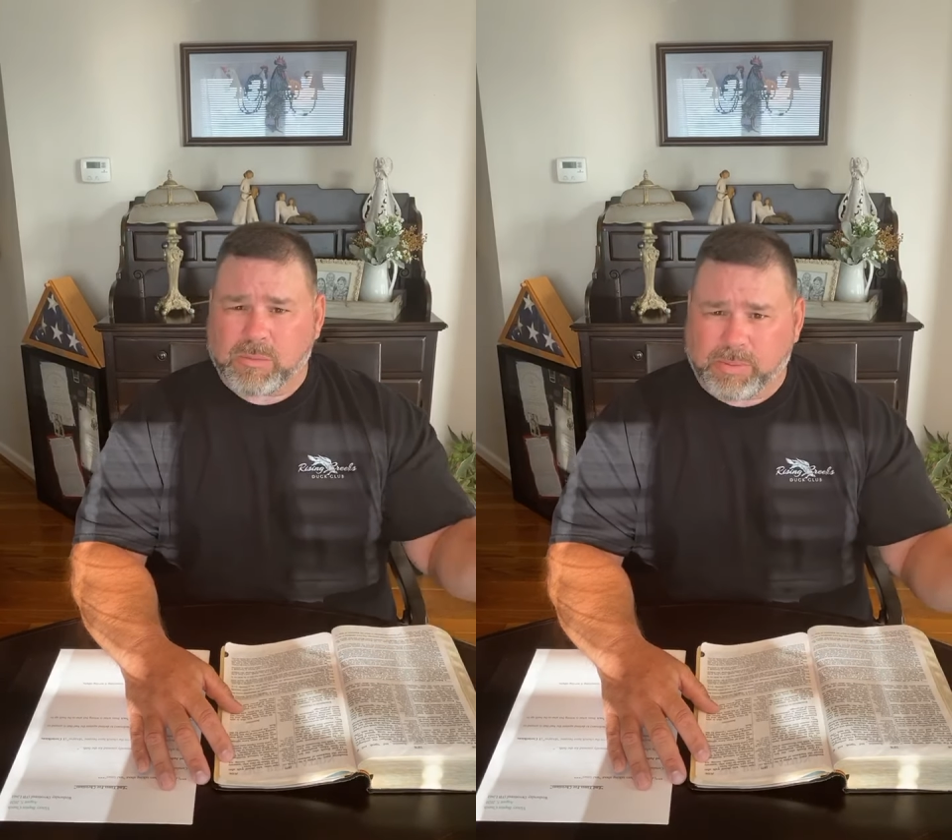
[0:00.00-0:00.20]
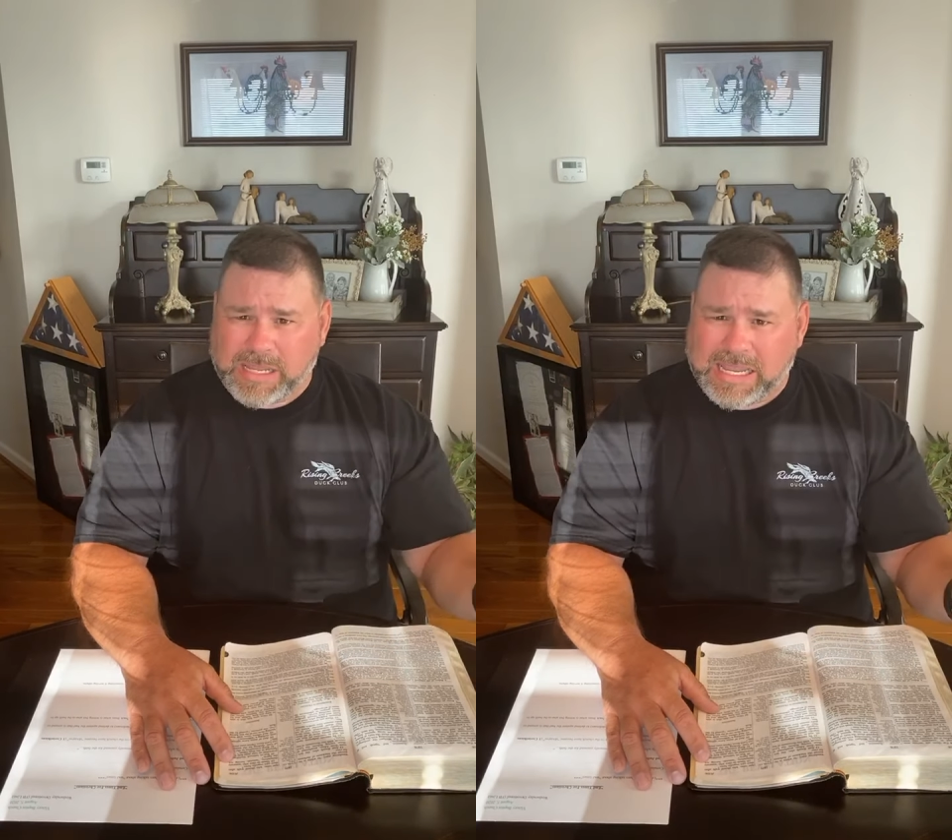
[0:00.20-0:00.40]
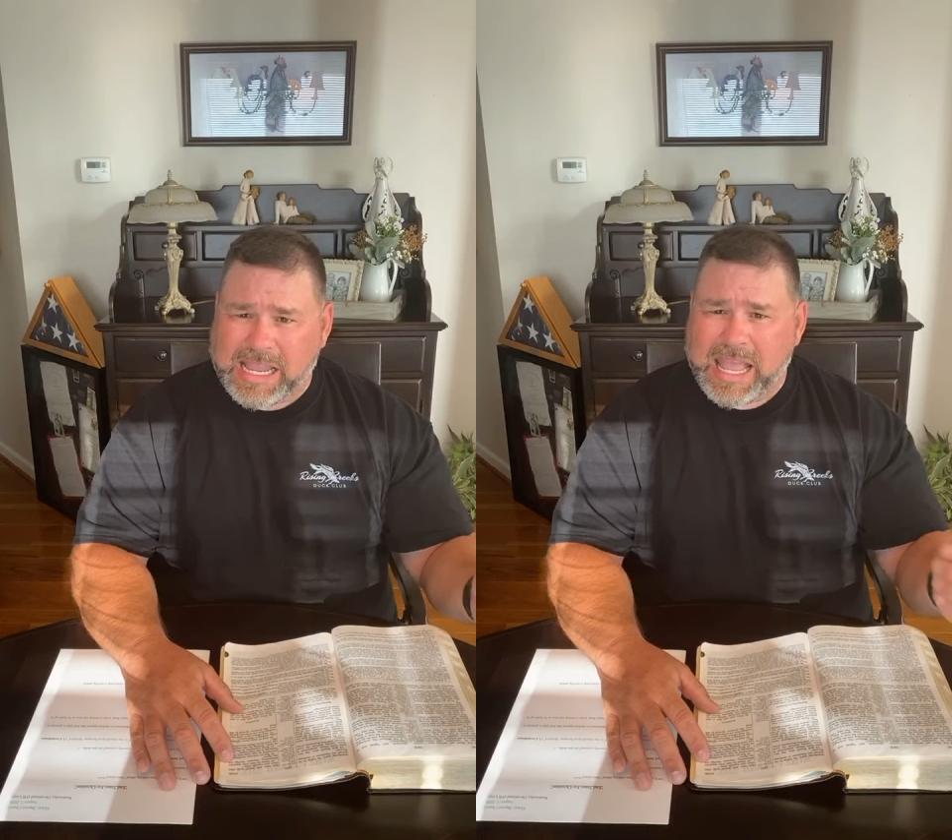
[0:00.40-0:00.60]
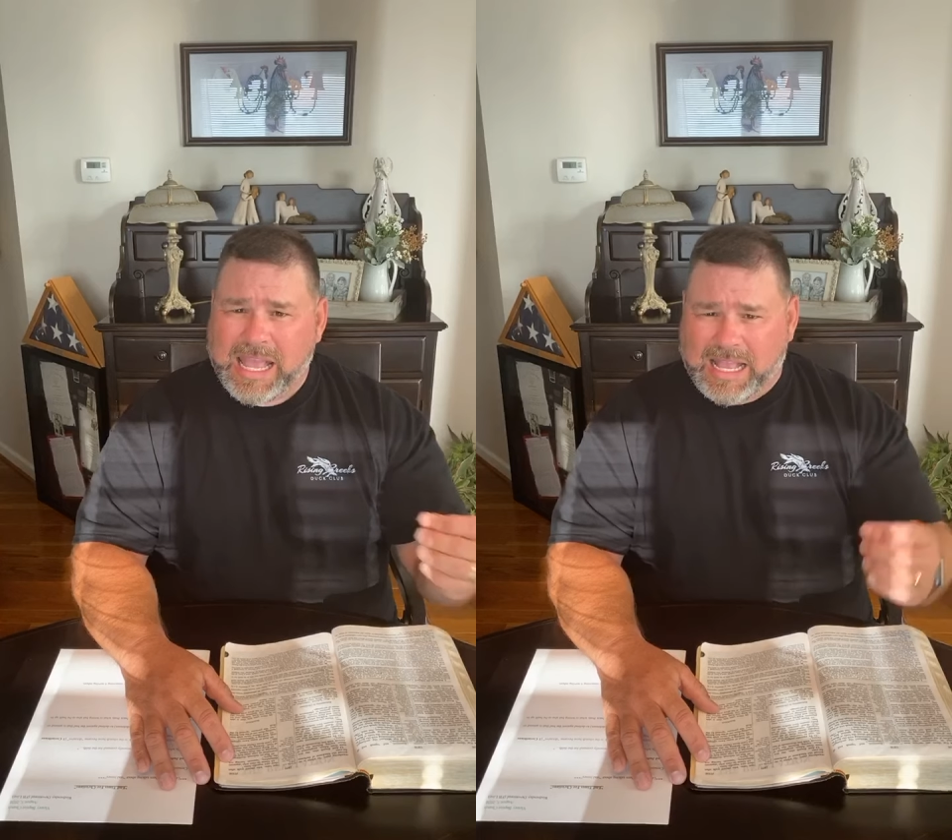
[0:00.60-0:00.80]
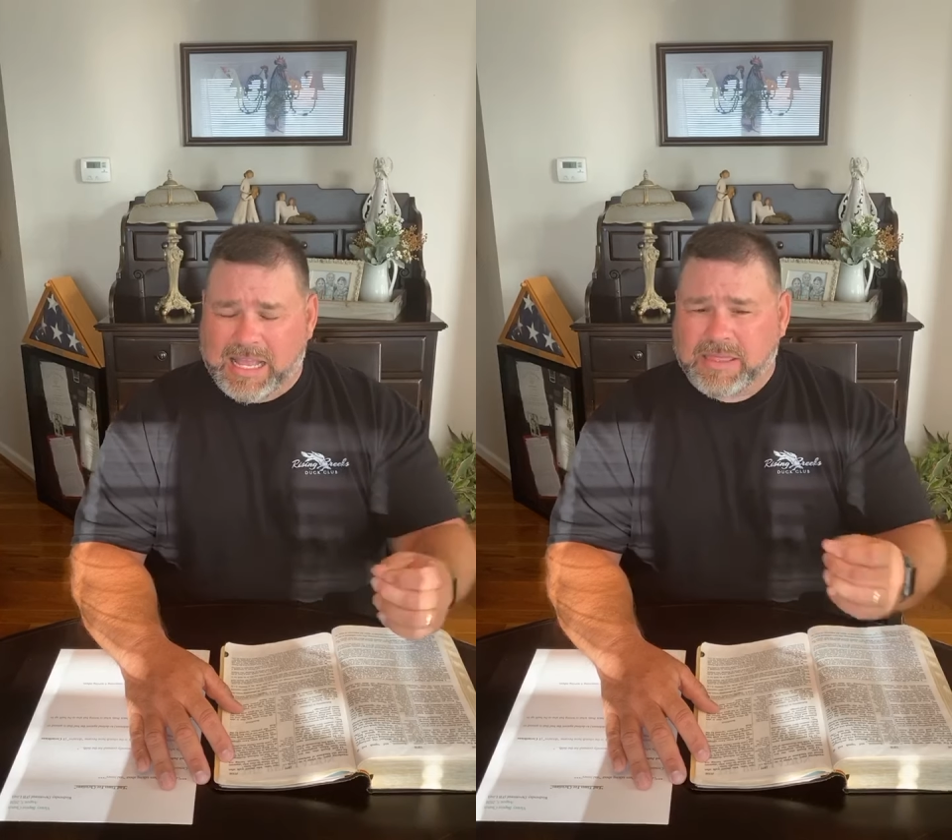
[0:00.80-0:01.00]
be
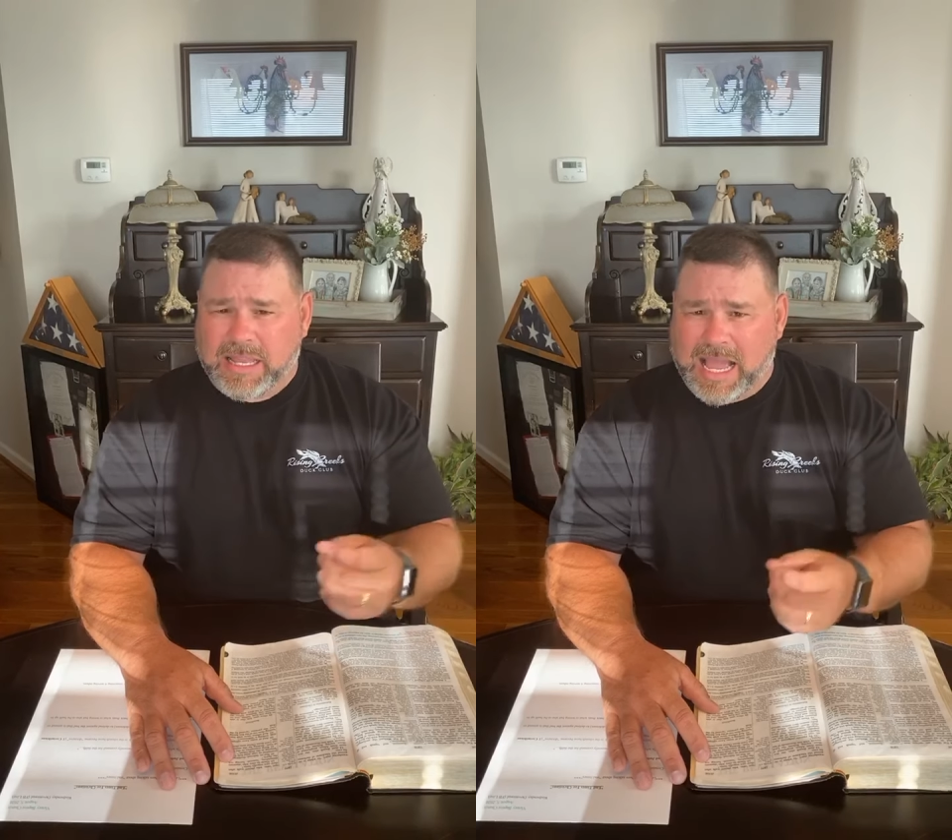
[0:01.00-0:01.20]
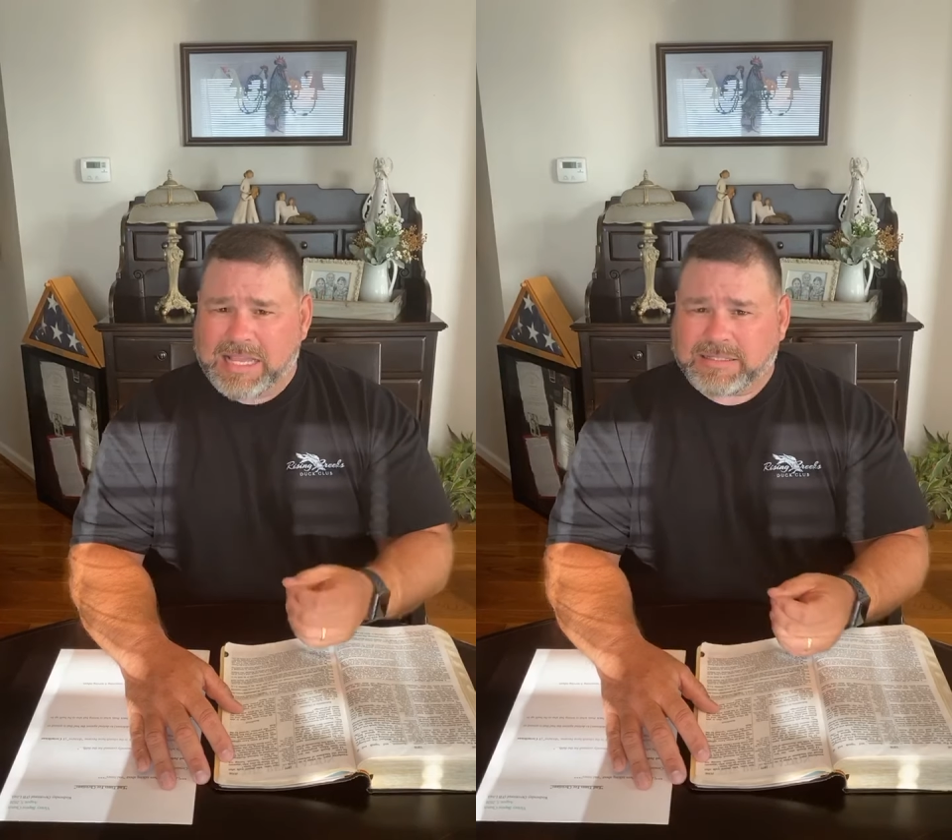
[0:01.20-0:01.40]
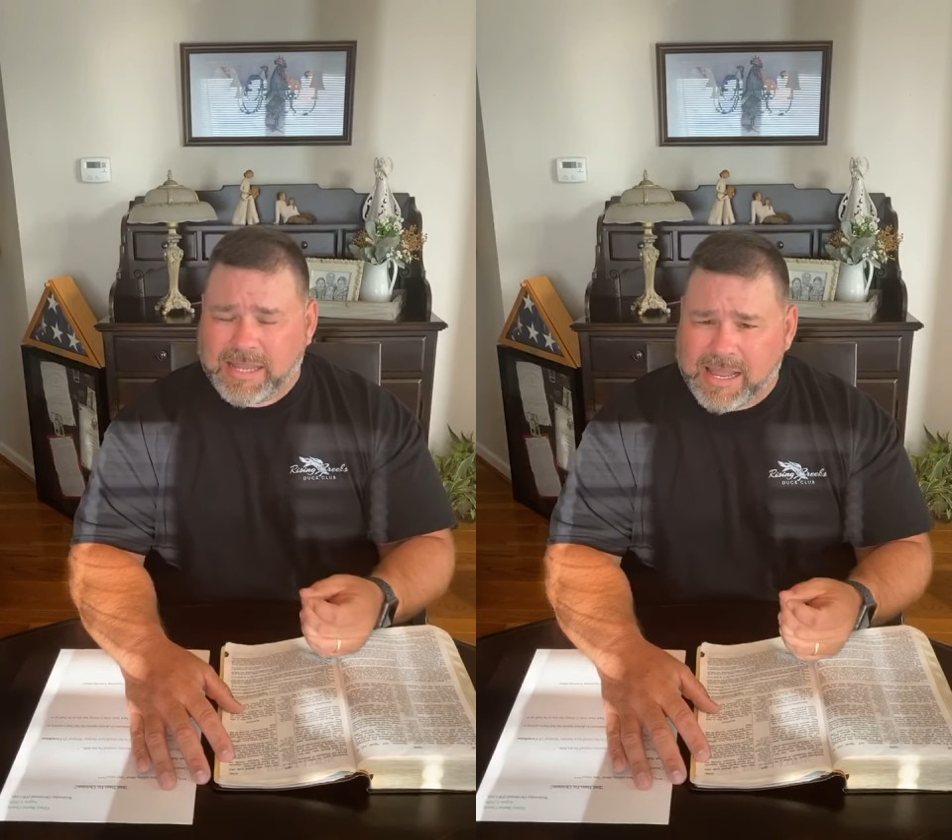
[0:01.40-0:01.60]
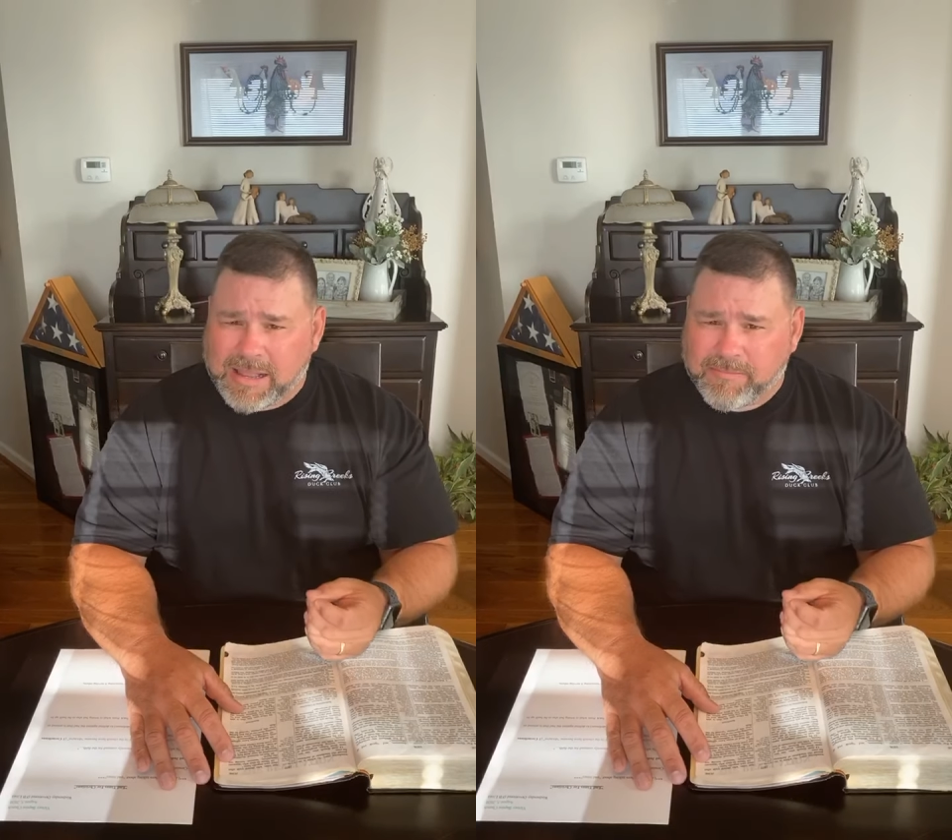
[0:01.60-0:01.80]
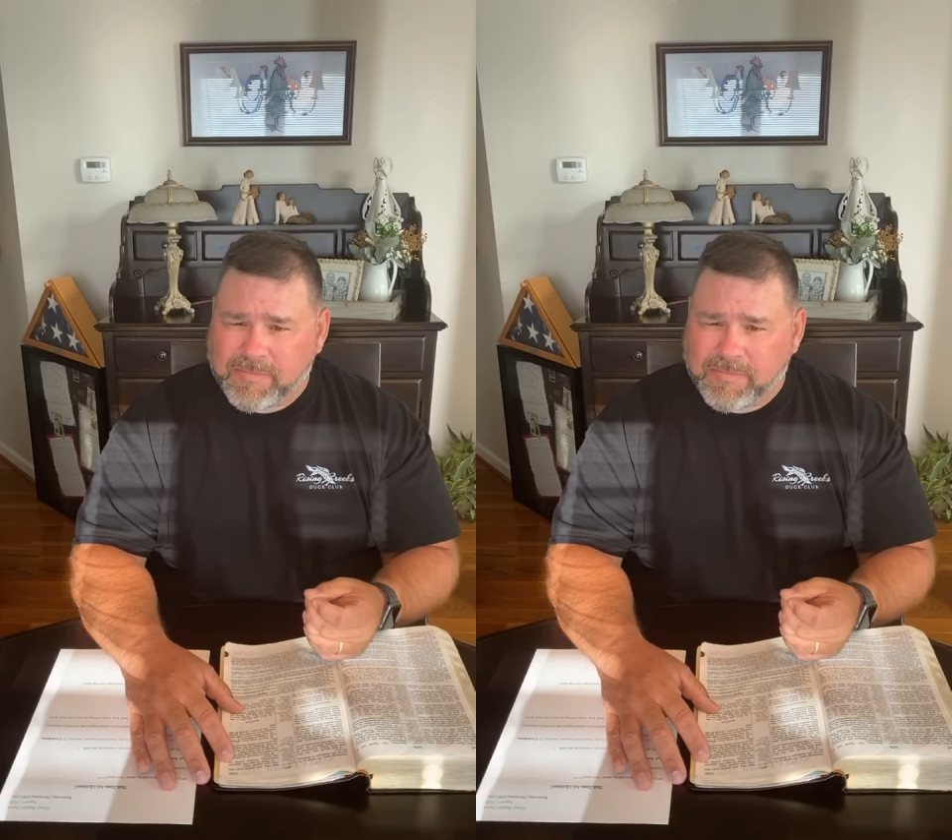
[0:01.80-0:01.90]
in the last time.